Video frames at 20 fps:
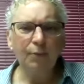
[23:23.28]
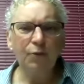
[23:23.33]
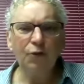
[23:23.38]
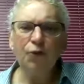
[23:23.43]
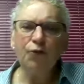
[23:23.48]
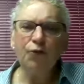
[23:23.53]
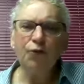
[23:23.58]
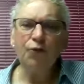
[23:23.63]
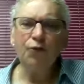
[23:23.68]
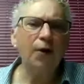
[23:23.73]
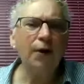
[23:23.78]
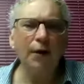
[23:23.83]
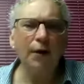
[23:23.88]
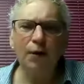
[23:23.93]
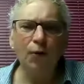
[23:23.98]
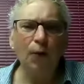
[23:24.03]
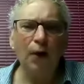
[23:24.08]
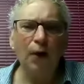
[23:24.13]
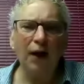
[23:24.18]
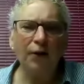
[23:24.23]
So sorry
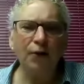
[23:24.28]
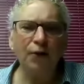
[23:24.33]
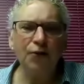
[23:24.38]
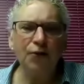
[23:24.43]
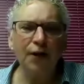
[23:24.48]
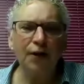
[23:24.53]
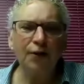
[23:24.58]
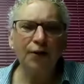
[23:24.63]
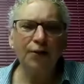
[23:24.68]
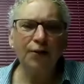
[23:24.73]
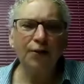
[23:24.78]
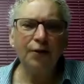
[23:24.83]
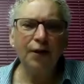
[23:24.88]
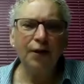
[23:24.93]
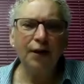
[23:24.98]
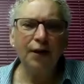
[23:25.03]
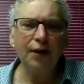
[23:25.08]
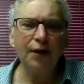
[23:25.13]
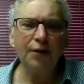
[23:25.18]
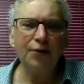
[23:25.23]
Linda Wagner's not here
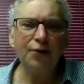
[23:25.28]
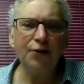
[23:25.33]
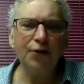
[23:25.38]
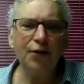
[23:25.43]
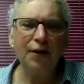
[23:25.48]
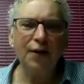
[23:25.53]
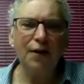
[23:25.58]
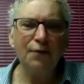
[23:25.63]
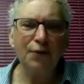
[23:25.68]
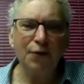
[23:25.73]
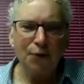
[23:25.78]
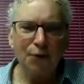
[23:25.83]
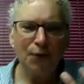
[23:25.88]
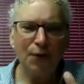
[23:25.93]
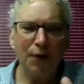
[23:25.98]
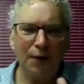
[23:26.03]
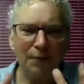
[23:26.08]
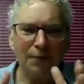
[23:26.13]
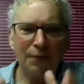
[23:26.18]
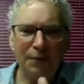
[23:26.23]
today because she loves it
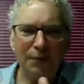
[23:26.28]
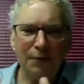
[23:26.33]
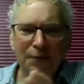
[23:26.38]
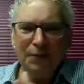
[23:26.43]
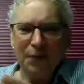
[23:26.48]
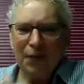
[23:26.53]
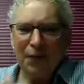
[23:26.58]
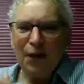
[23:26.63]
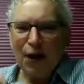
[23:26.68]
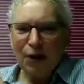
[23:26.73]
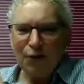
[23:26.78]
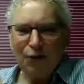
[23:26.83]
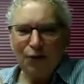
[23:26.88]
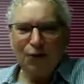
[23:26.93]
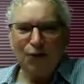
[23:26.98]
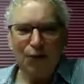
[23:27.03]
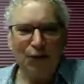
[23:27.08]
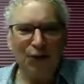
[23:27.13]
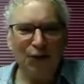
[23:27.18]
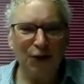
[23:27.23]
when I'm
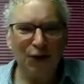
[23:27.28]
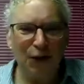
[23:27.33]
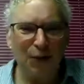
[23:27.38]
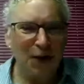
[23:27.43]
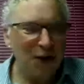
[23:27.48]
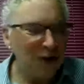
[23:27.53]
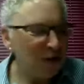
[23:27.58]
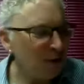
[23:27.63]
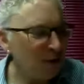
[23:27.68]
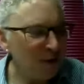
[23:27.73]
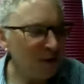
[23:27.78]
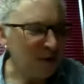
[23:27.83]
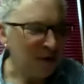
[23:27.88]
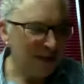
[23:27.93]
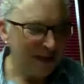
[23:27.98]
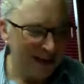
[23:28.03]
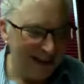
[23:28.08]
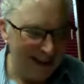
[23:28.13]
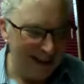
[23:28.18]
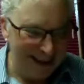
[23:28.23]
logical and sequential.
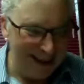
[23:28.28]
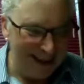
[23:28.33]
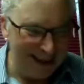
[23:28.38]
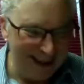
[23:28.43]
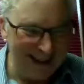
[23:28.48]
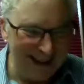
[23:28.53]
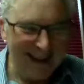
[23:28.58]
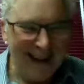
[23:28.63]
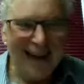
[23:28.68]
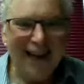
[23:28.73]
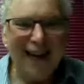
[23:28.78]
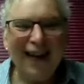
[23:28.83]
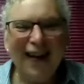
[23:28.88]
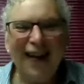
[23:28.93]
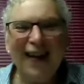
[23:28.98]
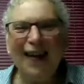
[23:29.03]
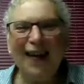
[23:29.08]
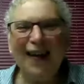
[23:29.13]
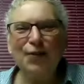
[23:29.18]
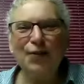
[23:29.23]

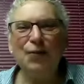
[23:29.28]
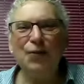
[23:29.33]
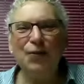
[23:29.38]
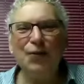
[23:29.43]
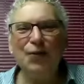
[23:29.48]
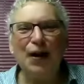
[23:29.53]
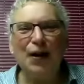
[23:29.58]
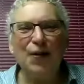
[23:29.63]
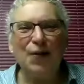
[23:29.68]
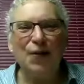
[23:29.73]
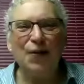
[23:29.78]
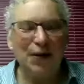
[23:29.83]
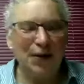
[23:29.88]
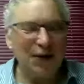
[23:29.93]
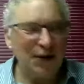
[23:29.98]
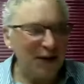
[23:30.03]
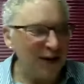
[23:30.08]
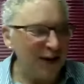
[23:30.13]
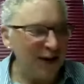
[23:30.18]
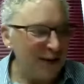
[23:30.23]
That's what we've got going
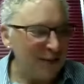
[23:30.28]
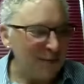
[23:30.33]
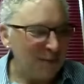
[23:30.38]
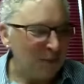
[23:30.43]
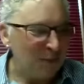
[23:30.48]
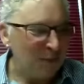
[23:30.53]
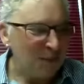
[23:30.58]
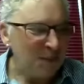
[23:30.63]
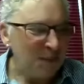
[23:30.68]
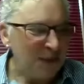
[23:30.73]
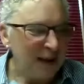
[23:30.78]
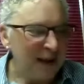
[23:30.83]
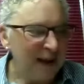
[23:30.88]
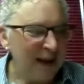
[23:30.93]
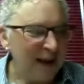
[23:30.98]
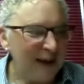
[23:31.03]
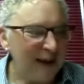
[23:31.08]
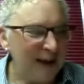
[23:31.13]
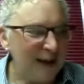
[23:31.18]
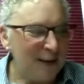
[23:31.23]
here today.
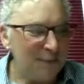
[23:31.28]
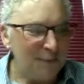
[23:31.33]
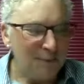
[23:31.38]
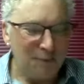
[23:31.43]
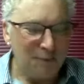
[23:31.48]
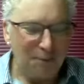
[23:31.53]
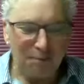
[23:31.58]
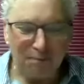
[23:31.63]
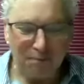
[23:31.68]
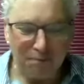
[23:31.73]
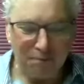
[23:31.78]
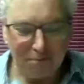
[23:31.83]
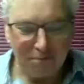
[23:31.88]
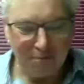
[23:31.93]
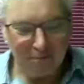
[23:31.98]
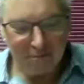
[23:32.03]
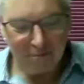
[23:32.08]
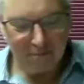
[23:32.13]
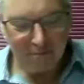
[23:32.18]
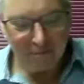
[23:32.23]

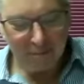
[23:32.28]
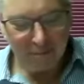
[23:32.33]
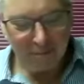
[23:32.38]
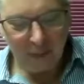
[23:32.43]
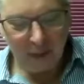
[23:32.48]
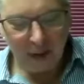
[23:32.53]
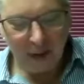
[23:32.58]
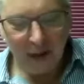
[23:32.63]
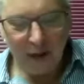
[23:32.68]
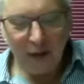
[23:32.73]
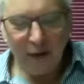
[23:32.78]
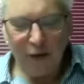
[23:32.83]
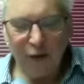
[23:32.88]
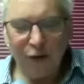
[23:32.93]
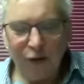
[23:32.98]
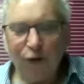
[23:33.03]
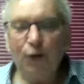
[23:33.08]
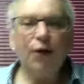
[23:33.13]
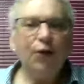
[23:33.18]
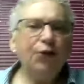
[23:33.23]

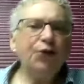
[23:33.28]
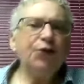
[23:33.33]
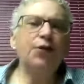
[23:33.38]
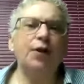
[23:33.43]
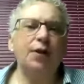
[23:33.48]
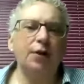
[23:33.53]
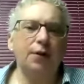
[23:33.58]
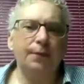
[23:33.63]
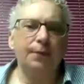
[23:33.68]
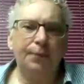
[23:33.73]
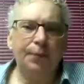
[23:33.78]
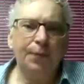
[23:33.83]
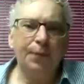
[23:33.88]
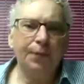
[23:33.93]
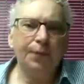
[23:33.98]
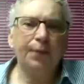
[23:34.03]
So here's the deal.